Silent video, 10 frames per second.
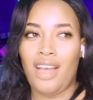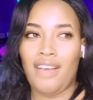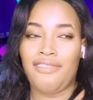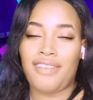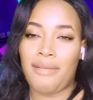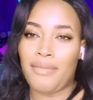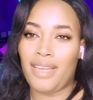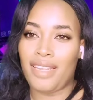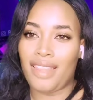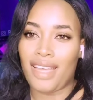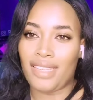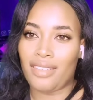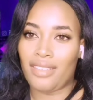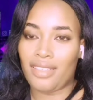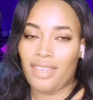a family
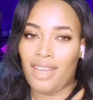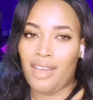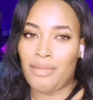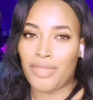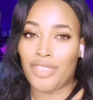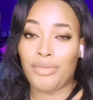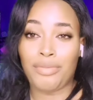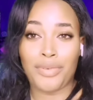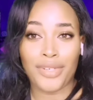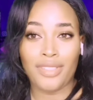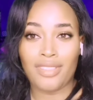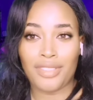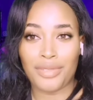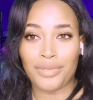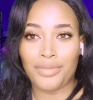that supports
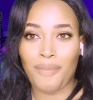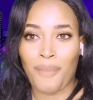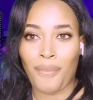your